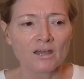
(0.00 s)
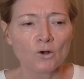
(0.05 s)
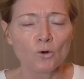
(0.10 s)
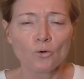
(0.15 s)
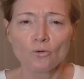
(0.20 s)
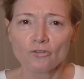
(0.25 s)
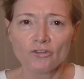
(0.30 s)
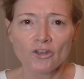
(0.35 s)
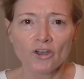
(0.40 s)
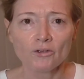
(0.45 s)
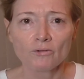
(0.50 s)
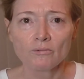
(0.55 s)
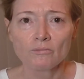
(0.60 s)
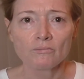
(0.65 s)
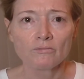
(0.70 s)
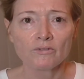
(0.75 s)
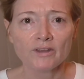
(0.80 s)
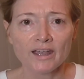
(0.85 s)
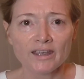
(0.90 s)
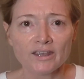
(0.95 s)
Also
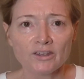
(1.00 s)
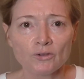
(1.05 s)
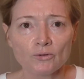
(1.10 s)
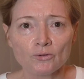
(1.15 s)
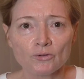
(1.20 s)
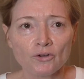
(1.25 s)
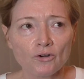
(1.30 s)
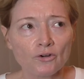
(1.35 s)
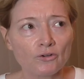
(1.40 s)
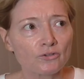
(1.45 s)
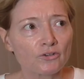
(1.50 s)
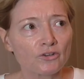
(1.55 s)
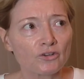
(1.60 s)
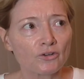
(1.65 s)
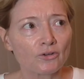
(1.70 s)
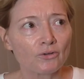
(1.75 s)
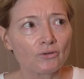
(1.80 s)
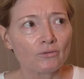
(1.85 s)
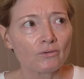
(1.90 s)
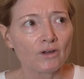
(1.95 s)
taking your dog
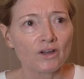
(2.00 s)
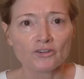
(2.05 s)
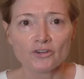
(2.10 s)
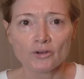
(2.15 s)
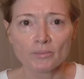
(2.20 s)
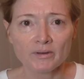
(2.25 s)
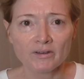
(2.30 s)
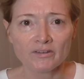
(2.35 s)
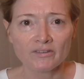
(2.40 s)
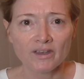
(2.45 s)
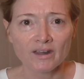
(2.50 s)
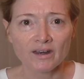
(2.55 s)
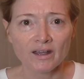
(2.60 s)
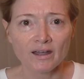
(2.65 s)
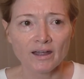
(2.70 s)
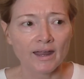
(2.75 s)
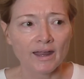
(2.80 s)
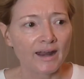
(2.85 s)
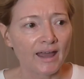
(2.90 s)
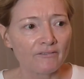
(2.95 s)
to a shopping
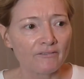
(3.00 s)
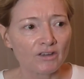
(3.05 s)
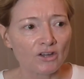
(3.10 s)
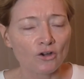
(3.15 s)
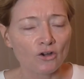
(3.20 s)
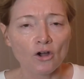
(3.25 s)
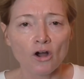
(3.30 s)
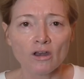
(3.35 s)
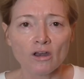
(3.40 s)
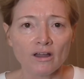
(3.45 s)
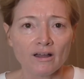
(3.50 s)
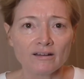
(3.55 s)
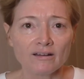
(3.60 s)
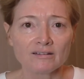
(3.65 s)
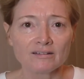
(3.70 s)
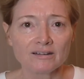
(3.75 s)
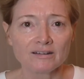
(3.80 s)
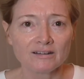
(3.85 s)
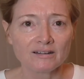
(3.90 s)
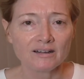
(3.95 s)
centre and having a collar
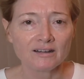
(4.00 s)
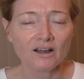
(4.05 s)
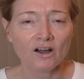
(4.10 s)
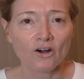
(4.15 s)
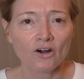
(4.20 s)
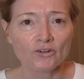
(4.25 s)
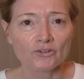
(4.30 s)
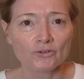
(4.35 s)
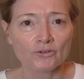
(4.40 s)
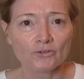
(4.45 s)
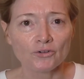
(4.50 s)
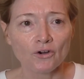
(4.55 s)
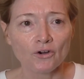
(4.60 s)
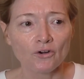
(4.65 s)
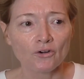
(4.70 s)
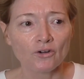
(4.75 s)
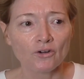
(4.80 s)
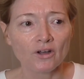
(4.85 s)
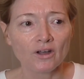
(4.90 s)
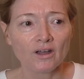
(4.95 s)
on your
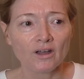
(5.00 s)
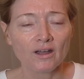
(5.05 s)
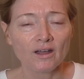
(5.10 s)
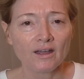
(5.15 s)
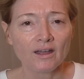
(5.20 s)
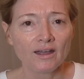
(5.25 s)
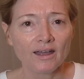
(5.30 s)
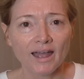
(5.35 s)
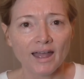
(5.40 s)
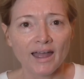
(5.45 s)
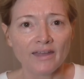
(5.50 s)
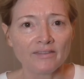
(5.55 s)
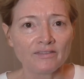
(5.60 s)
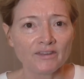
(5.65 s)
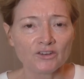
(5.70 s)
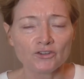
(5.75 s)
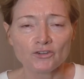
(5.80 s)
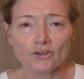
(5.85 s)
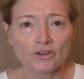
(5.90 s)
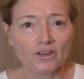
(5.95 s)
dog and
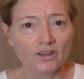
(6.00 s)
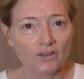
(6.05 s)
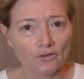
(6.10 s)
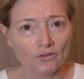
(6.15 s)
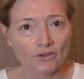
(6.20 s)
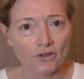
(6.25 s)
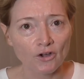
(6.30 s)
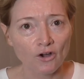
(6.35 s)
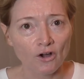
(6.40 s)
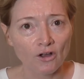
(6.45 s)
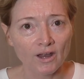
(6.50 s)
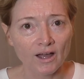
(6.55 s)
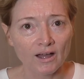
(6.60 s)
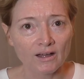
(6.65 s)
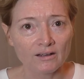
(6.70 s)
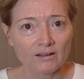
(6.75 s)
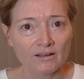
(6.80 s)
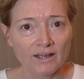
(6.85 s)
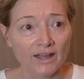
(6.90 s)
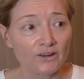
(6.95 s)
then jerking on the
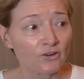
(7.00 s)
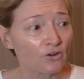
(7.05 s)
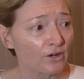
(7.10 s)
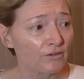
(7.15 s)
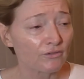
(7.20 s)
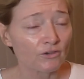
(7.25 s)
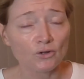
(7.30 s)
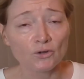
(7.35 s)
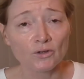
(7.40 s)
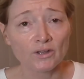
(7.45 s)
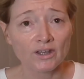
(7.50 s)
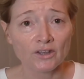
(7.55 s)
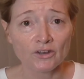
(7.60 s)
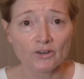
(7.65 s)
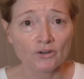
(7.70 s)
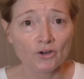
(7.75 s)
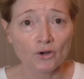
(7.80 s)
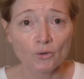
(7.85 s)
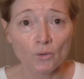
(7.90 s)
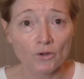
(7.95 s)
collar and not even looking at
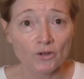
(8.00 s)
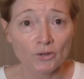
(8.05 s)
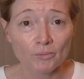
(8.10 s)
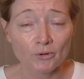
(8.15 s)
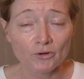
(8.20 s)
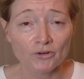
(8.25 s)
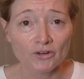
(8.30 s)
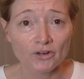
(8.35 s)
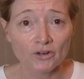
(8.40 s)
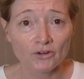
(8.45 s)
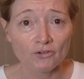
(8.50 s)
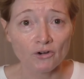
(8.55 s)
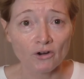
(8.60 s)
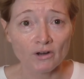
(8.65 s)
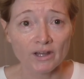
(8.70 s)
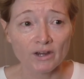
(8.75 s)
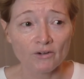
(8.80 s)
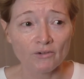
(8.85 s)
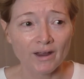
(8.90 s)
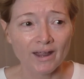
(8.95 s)
your dog while you're pushing your
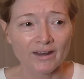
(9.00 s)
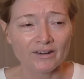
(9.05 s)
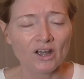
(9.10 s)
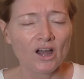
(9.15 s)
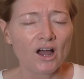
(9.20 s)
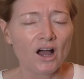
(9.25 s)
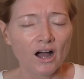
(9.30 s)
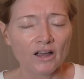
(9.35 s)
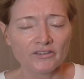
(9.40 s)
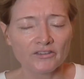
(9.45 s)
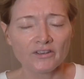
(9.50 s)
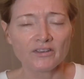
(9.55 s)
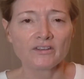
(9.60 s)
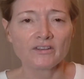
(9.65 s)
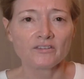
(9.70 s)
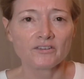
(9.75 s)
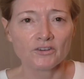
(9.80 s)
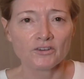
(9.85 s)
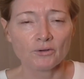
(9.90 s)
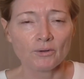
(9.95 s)
trolley around. I see
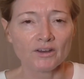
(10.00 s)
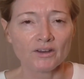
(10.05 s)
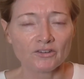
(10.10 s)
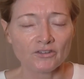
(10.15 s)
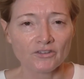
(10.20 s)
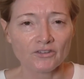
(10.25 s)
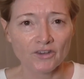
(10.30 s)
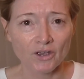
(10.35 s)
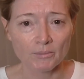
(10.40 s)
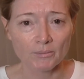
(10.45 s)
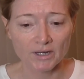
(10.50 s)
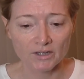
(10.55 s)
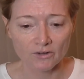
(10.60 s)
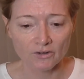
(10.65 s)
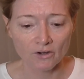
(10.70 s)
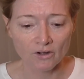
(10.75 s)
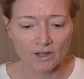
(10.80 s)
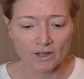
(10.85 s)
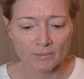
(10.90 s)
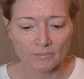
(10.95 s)
these situations so many
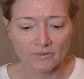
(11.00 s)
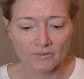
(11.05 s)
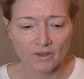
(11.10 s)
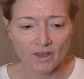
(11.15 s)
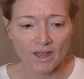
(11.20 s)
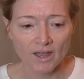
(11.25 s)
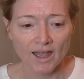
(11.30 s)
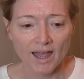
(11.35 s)
times.